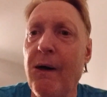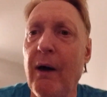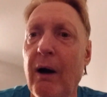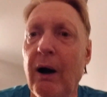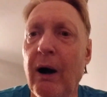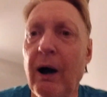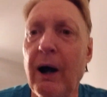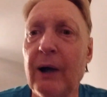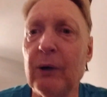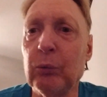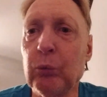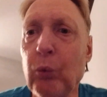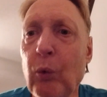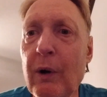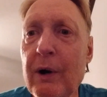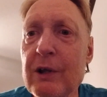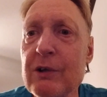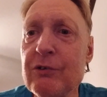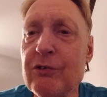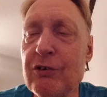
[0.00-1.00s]
I
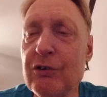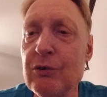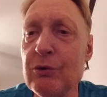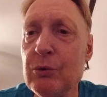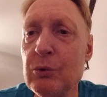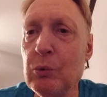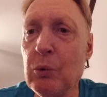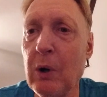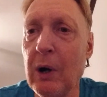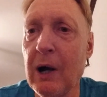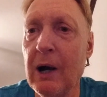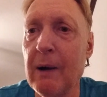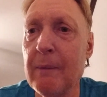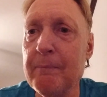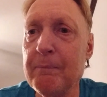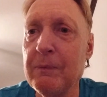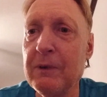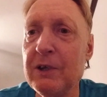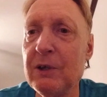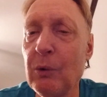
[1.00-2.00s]
wanted to,
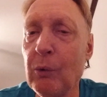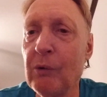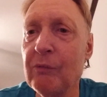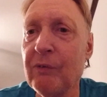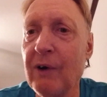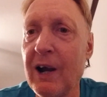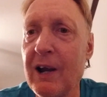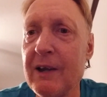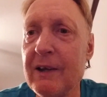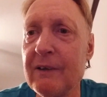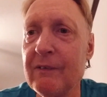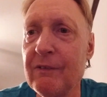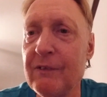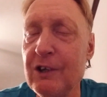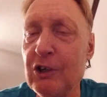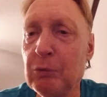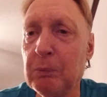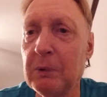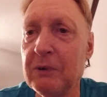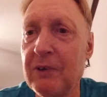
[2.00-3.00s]
if
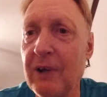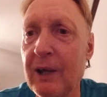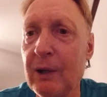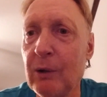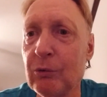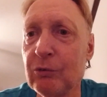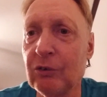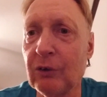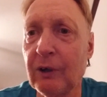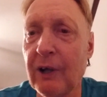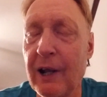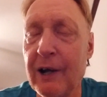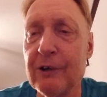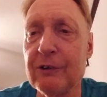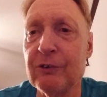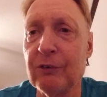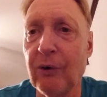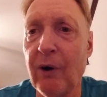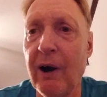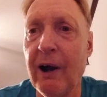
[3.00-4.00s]
these potatoes are kind of
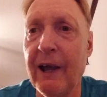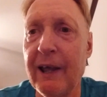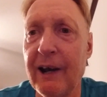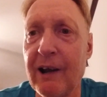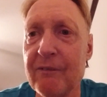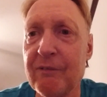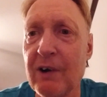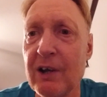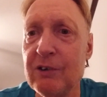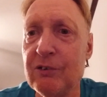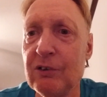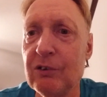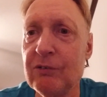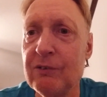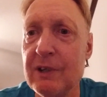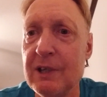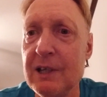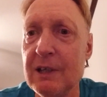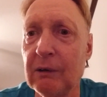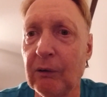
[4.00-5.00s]
dry, and if I
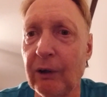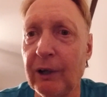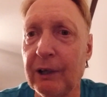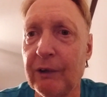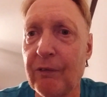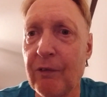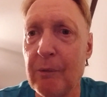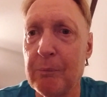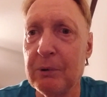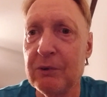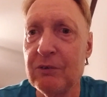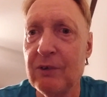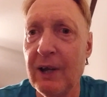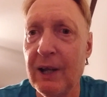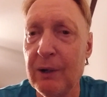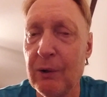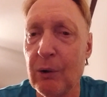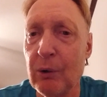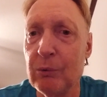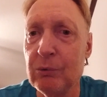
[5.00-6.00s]
just eat like the
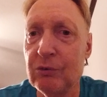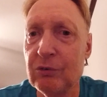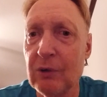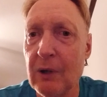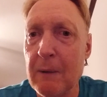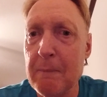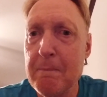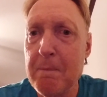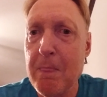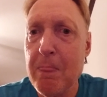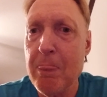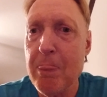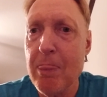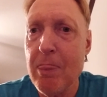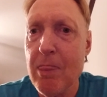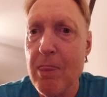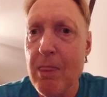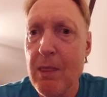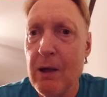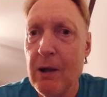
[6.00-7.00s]
potatoes,
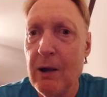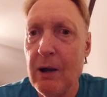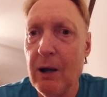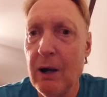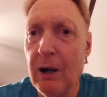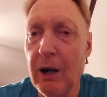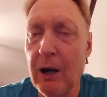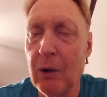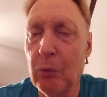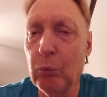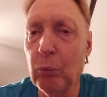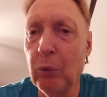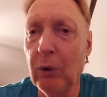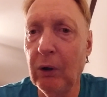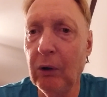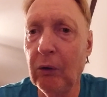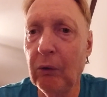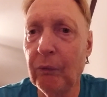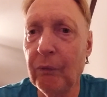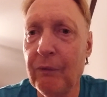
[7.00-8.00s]

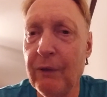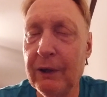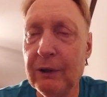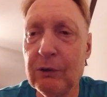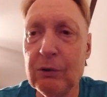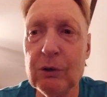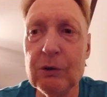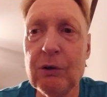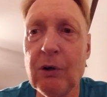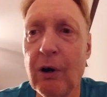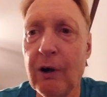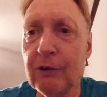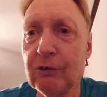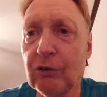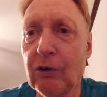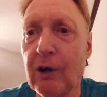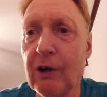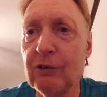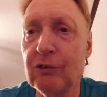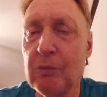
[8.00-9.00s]
well, they could cause
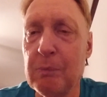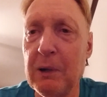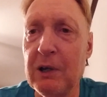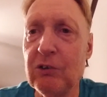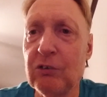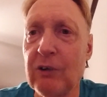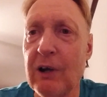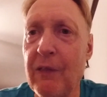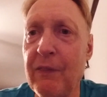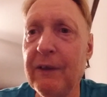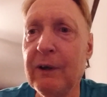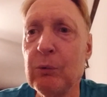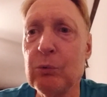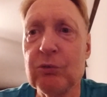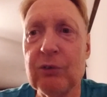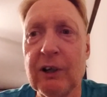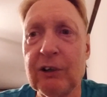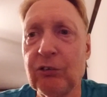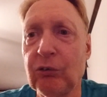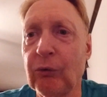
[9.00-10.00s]
constipation. I think it
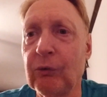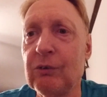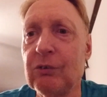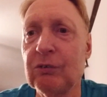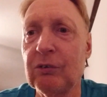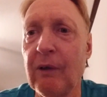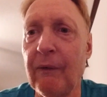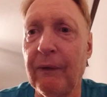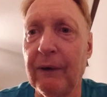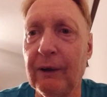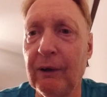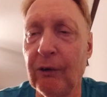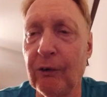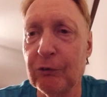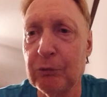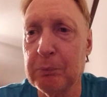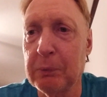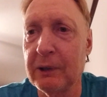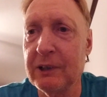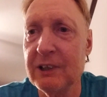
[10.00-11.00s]
was actually something
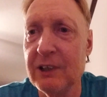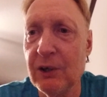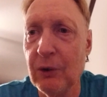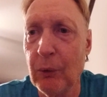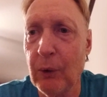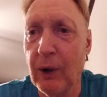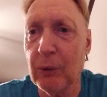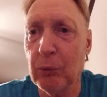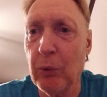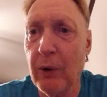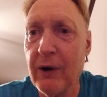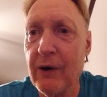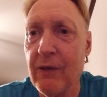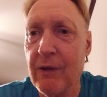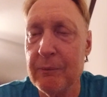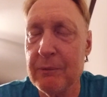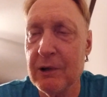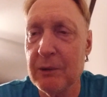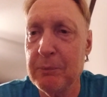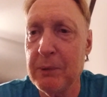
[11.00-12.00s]
else, but I wanted
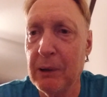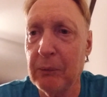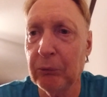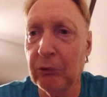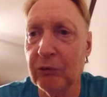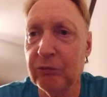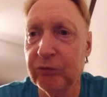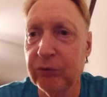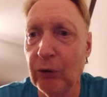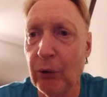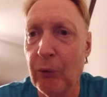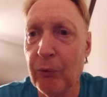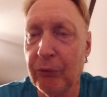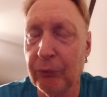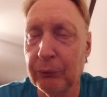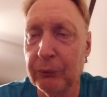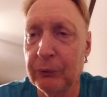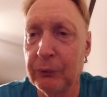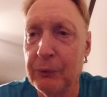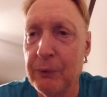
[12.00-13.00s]
them to be able to flow
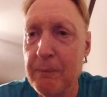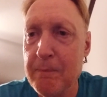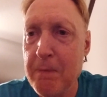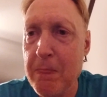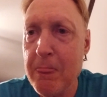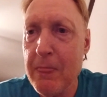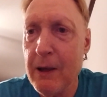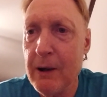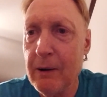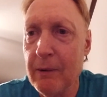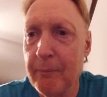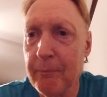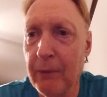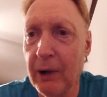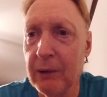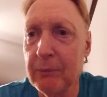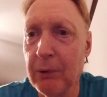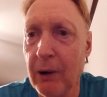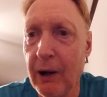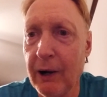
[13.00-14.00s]
through
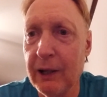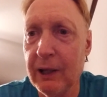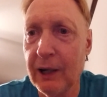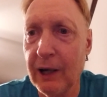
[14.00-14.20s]
my body.